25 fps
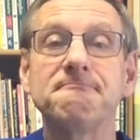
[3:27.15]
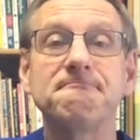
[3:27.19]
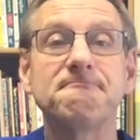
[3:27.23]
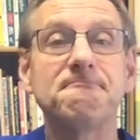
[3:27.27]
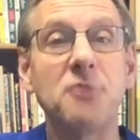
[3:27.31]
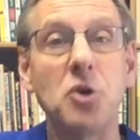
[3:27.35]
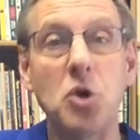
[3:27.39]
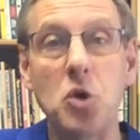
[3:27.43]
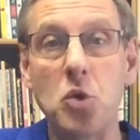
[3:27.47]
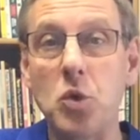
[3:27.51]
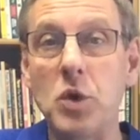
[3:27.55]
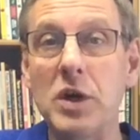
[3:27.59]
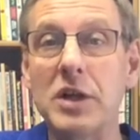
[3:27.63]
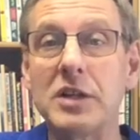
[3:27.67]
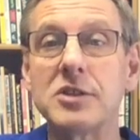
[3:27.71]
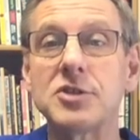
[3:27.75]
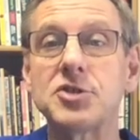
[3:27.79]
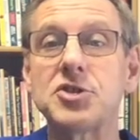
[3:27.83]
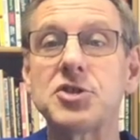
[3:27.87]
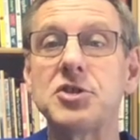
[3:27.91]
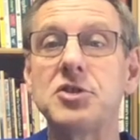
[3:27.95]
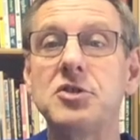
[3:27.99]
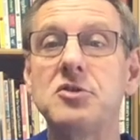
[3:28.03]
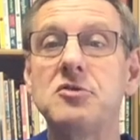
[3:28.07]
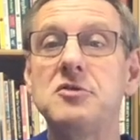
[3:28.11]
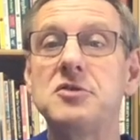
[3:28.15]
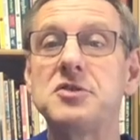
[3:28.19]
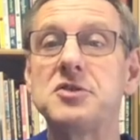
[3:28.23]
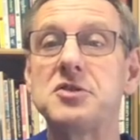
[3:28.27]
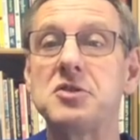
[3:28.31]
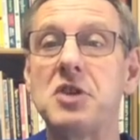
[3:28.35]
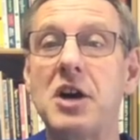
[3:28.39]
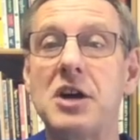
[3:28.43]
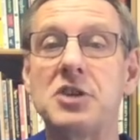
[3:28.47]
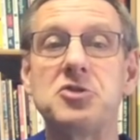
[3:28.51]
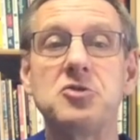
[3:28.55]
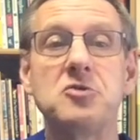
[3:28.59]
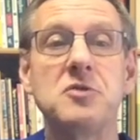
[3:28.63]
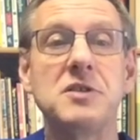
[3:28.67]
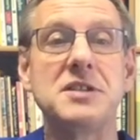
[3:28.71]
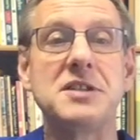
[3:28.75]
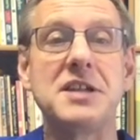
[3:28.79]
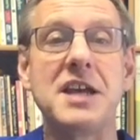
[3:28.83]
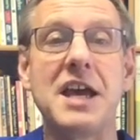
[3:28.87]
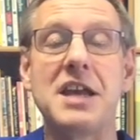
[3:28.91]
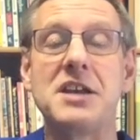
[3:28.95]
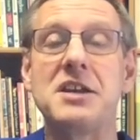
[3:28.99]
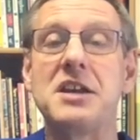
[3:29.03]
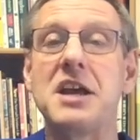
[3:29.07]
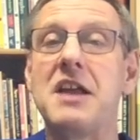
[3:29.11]
who will choose not to
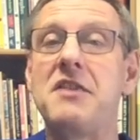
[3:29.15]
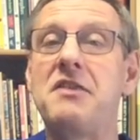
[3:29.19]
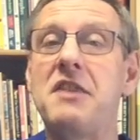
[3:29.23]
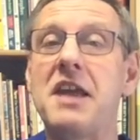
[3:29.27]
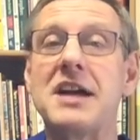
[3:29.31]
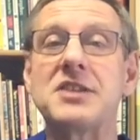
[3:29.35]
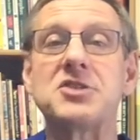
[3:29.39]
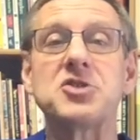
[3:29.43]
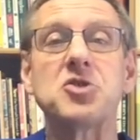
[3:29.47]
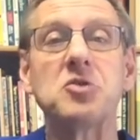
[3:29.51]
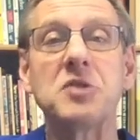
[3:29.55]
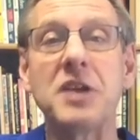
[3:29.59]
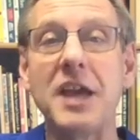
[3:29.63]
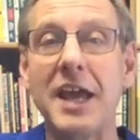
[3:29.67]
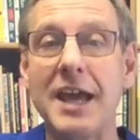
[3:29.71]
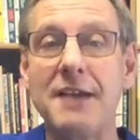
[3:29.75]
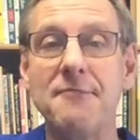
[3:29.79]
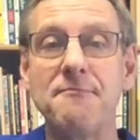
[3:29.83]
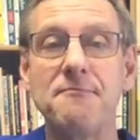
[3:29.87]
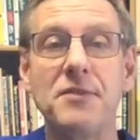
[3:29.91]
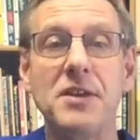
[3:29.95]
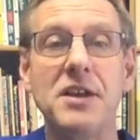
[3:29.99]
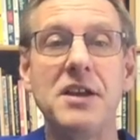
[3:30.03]
attend, and that's okay.